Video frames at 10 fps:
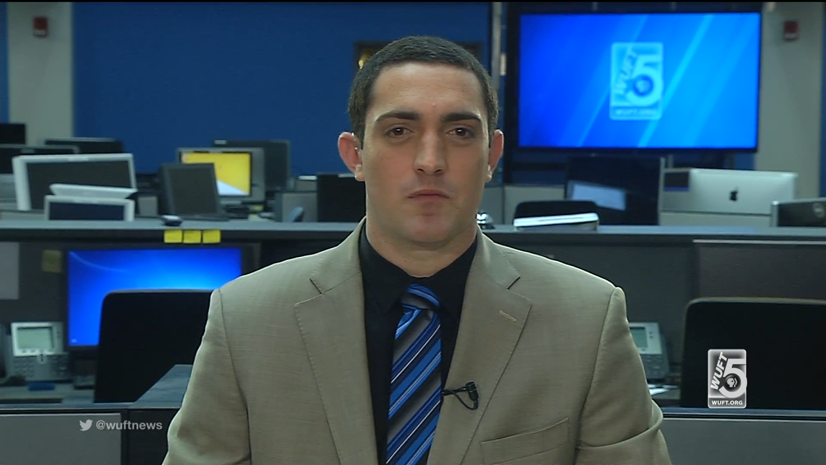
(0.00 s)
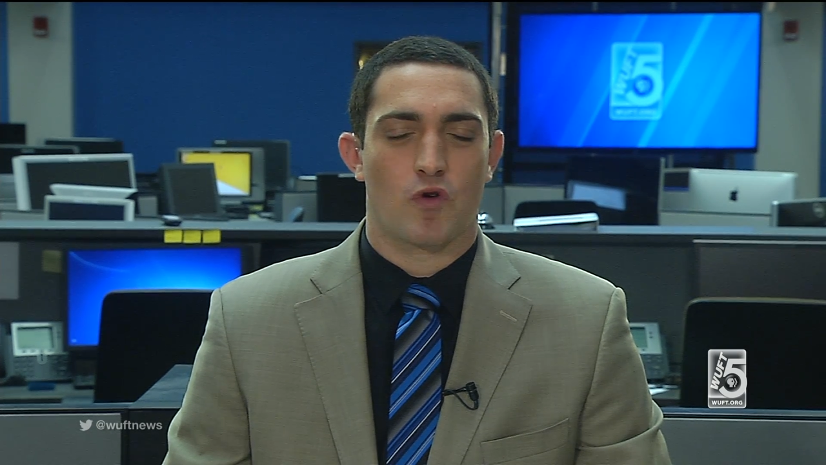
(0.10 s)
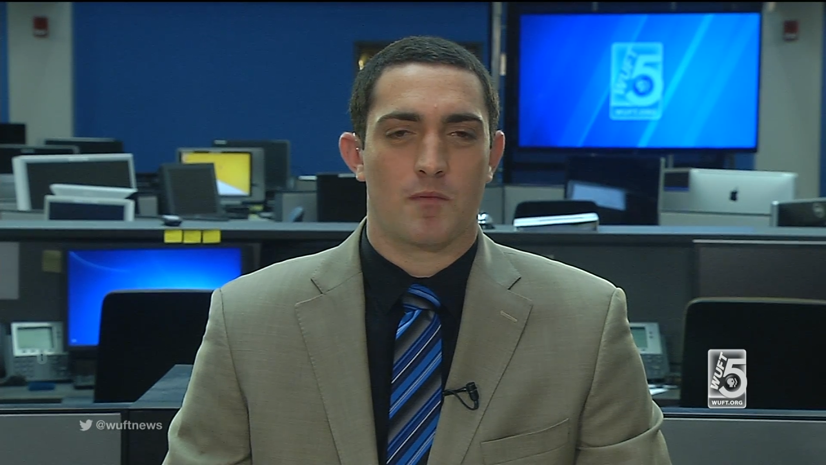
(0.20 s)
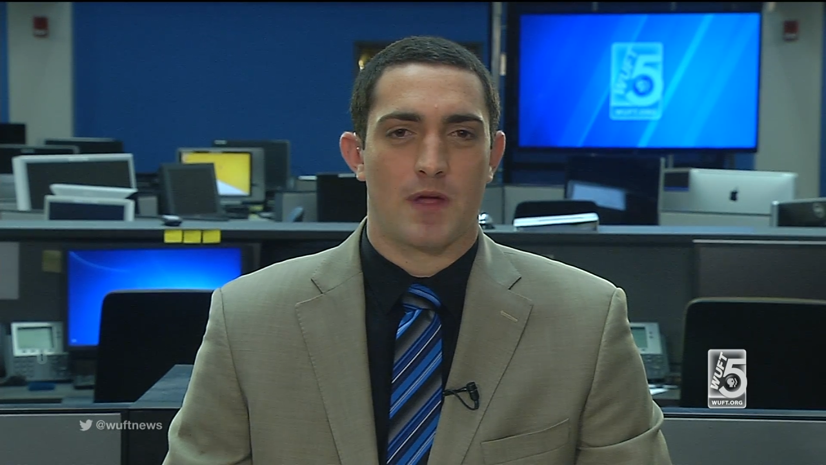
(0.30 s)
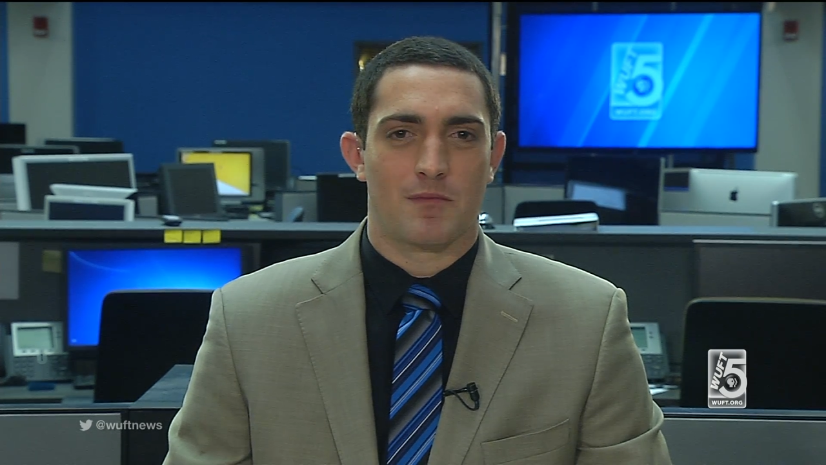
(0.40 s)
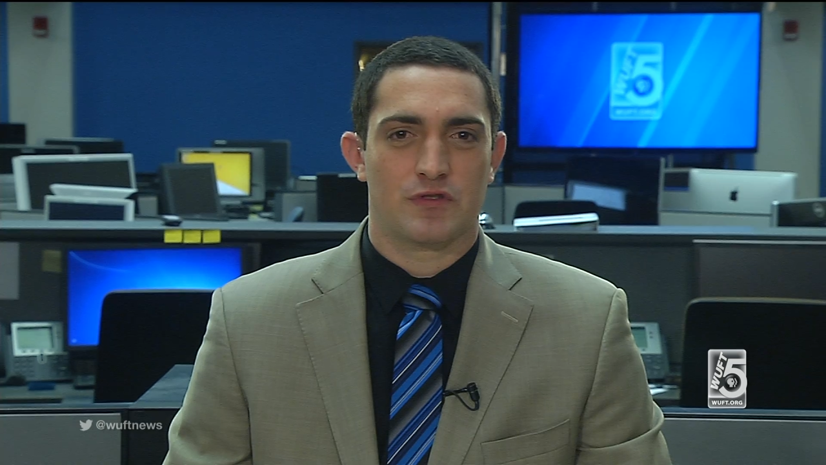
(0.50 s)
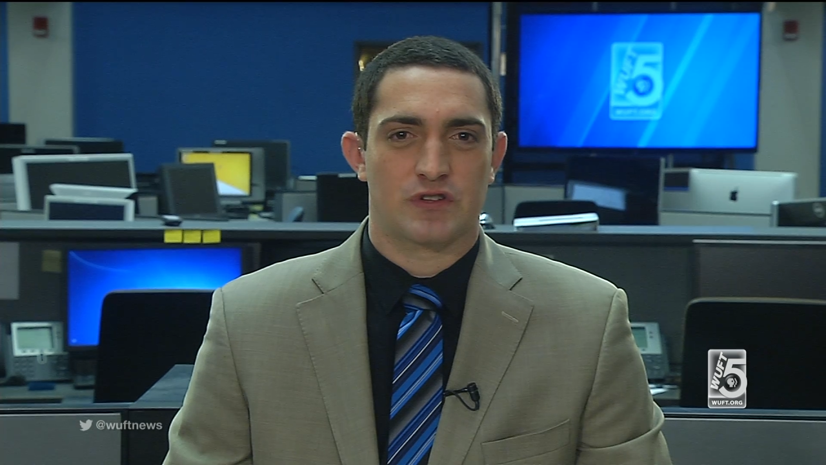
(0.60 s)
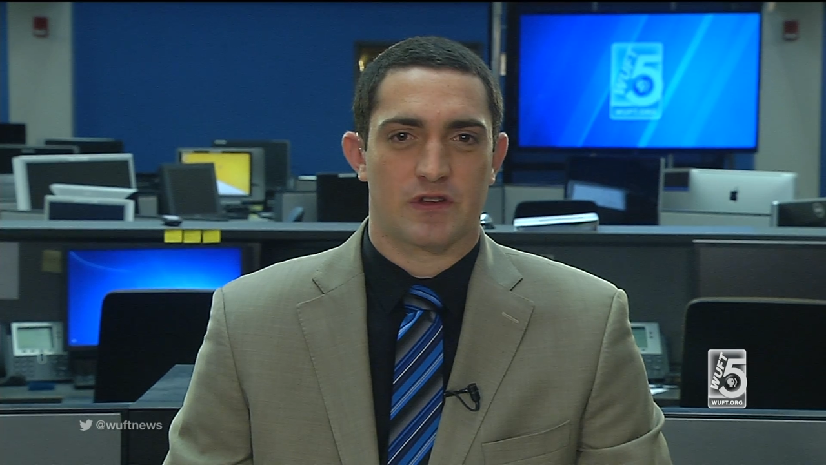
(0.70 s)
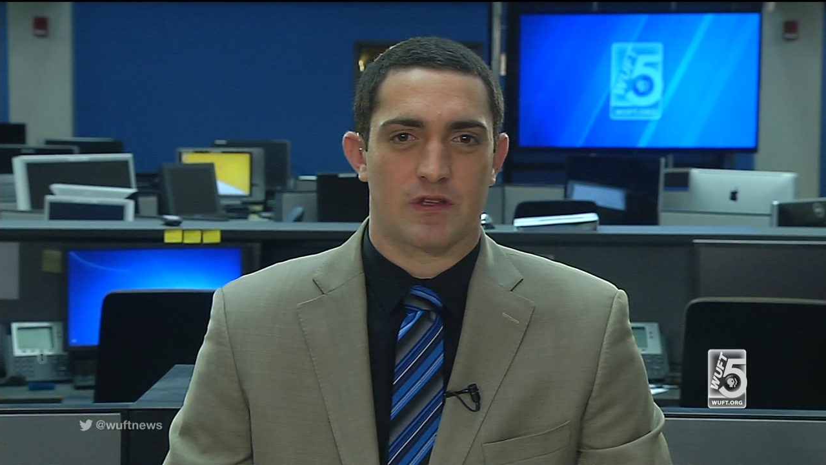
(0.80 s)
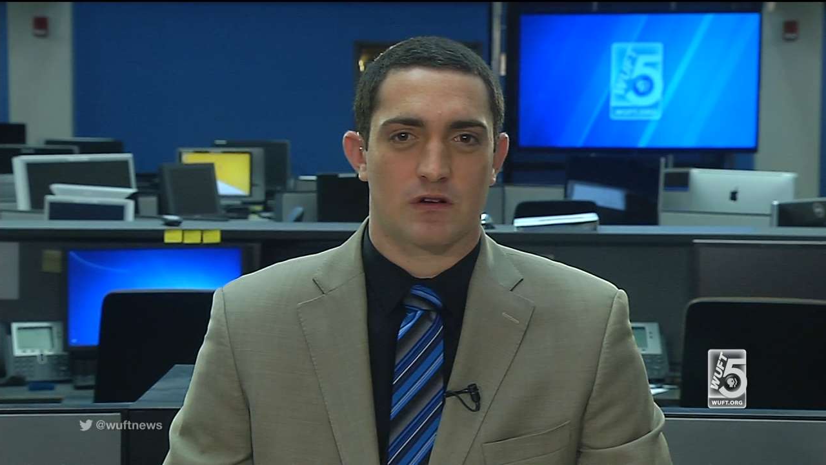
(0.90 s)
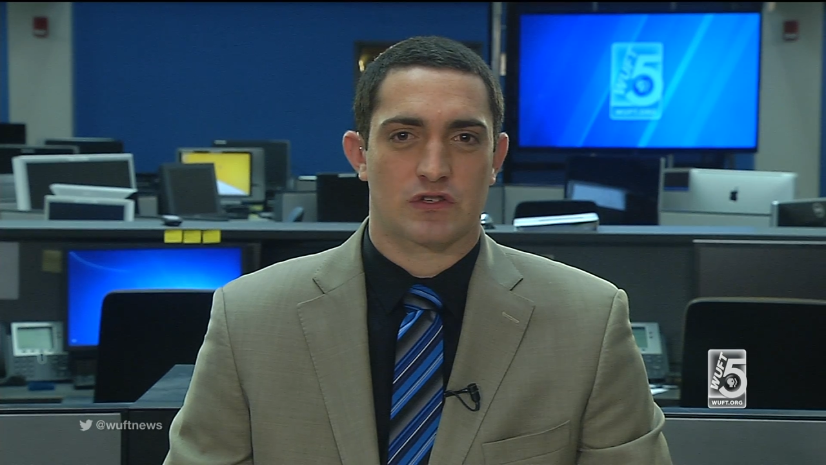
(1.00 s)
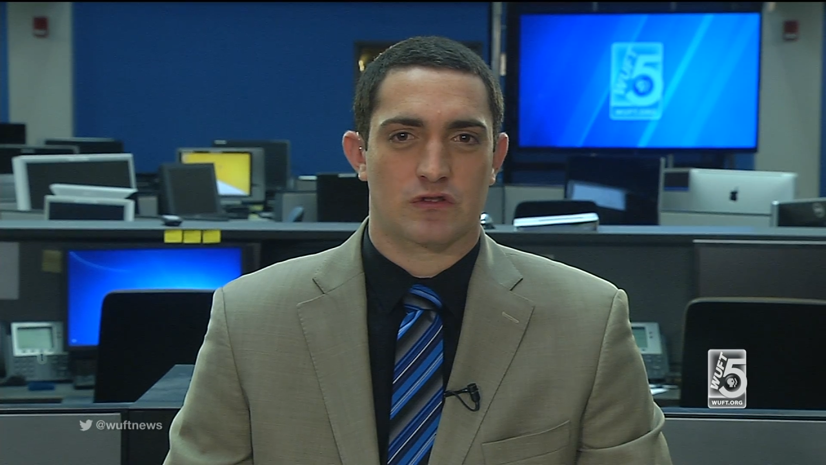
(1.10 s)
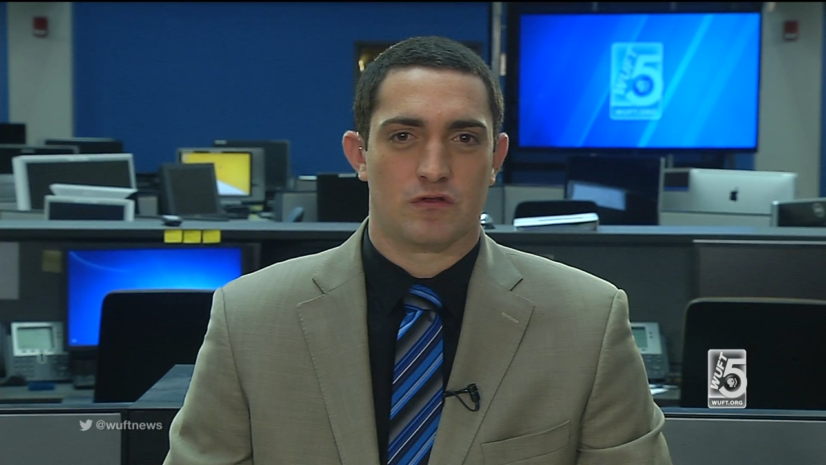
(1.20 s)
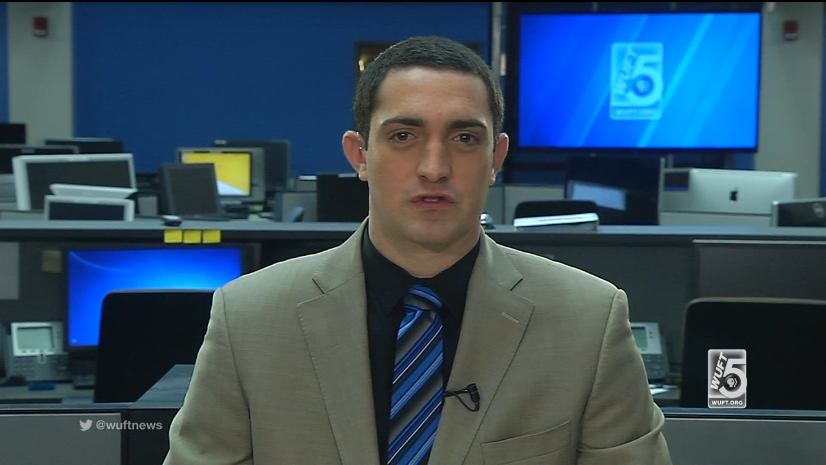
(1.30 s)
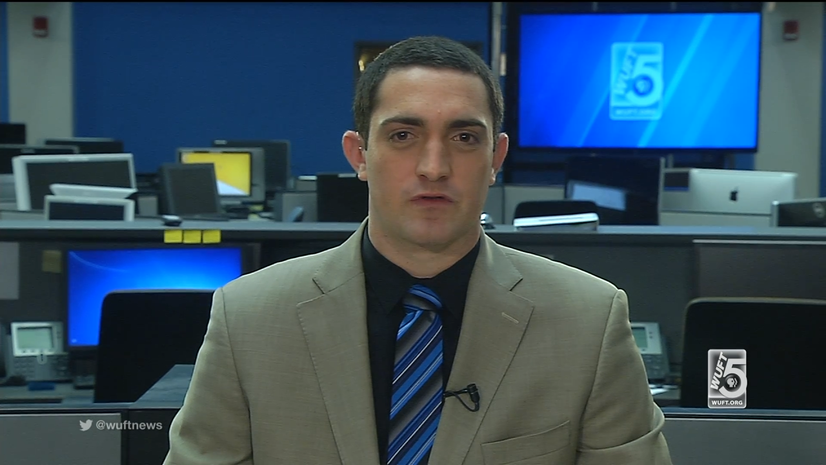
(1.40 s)
more members into their
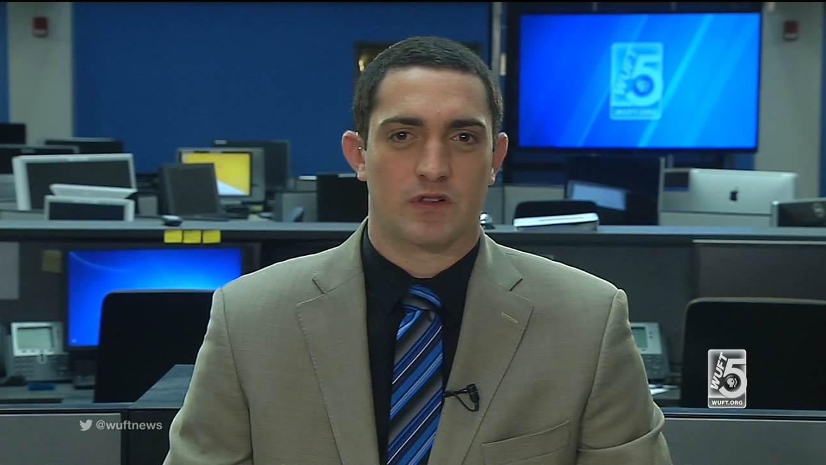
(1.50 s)
exclusive